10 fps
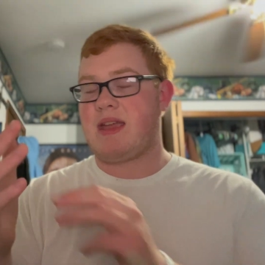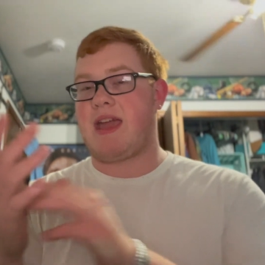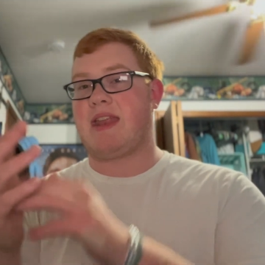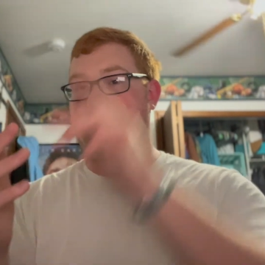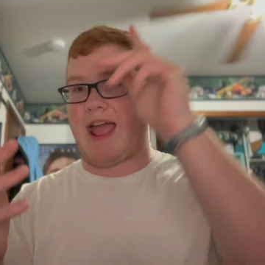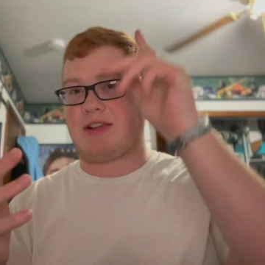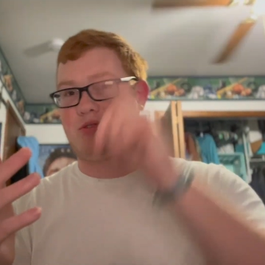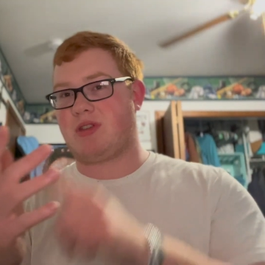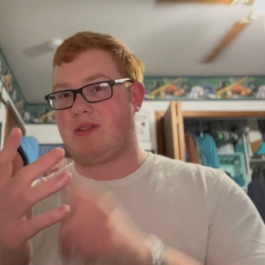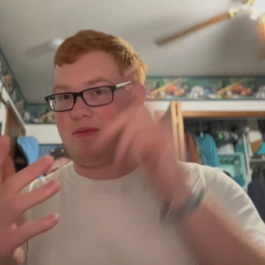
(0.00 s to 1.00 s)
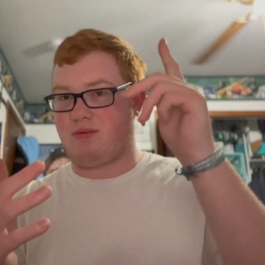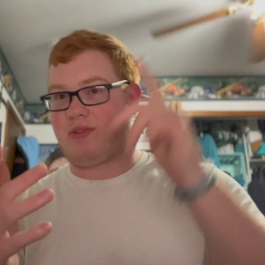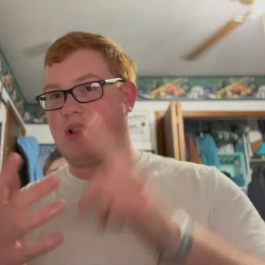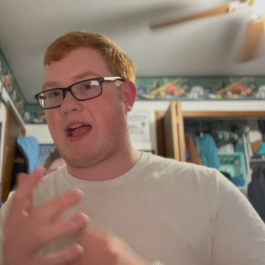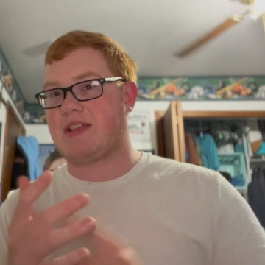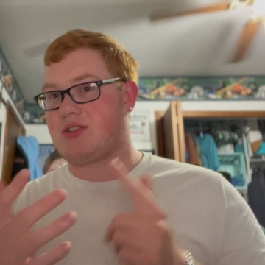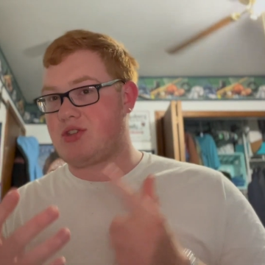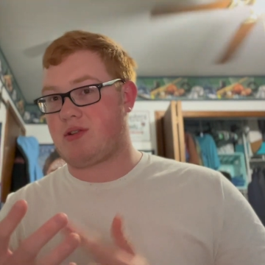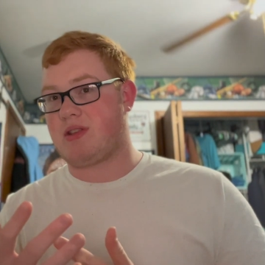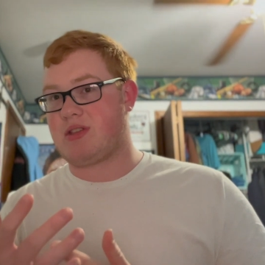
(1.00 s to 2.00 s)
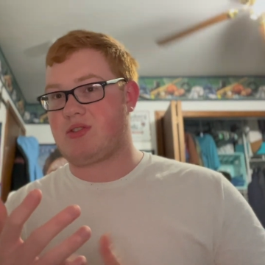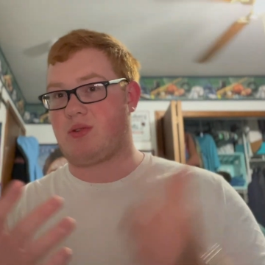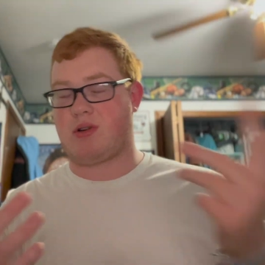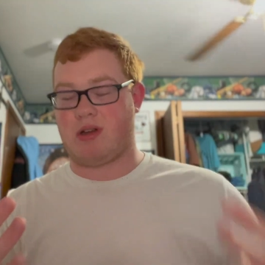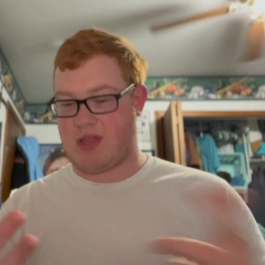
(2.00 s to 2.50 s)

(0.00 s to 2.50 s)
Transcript: and it actually realizes you're in the store,